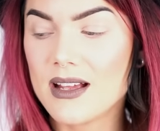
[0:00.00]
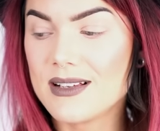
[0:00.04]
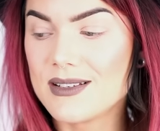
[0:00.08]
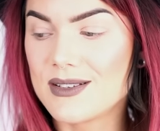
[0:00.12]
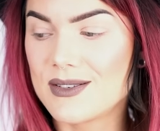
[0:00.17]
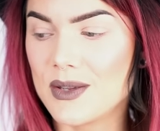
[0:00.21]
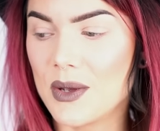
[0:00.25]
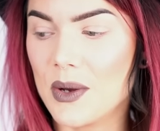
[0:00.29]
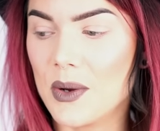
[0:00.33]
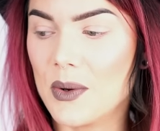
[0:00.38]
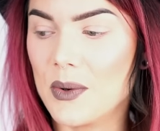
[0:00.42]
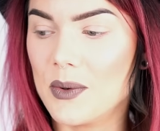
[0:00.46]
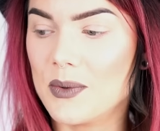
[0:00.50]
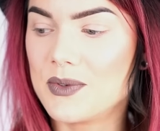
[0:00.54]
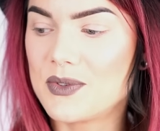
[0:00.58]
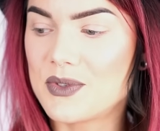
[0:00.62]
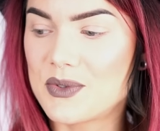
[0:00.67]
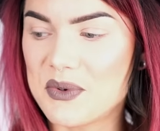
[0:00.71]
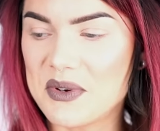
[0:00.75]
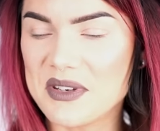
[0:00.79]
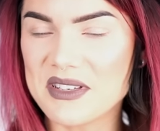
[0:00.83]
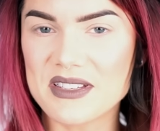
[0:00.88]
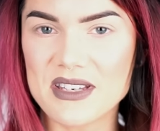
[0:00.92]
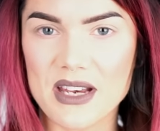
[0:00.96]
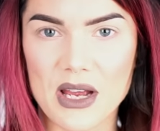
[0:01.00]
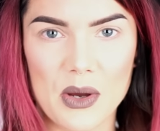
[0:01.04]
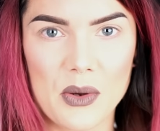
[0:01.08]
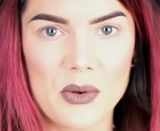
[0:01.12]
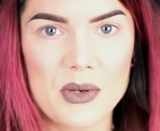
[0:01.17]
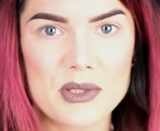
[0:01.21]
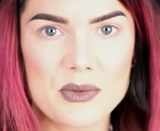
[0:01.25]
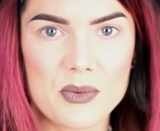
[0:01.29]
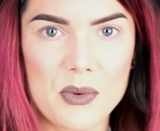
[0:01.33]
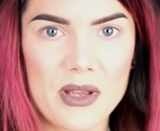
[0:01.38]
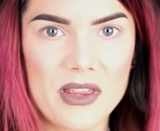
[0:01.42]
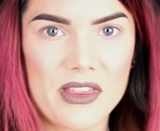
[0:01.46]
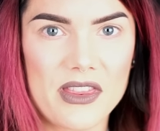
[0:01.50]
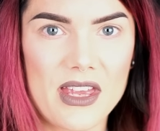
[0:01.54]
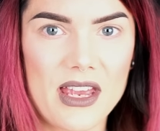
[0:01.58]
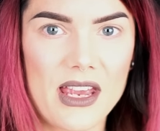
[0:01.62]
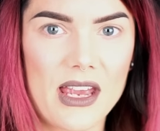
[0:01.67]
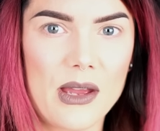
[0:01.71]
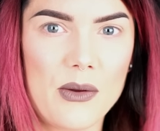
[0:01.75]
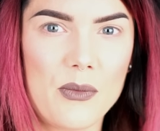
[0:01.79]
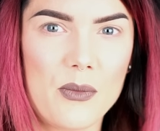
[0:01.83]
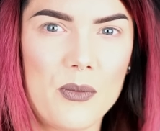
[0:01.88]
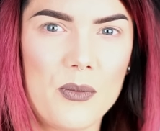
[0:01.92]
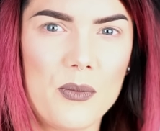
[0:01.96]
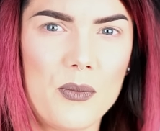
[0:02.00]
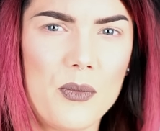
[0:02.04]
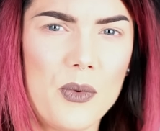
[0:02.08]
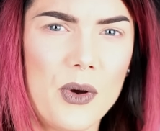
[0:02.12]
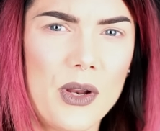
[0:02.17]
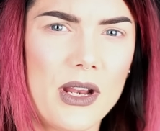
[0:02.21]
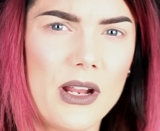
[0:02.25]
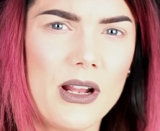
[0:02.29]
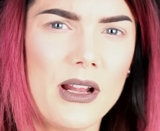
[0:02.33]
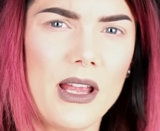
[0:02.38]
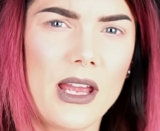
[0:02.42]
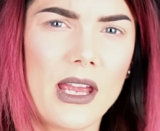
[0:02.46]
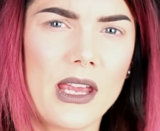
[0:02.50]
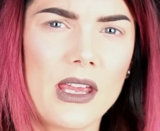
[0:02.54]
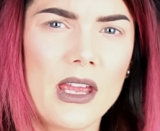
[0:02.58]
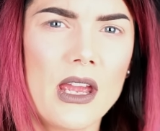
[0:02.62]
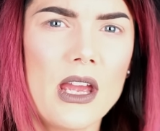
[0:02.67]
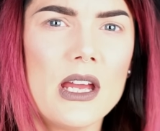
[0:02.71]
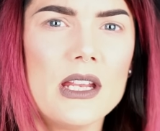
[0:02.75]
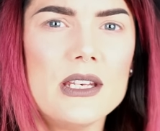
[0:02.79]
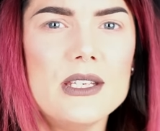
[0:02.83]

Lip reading: So stress down is one thing I want to like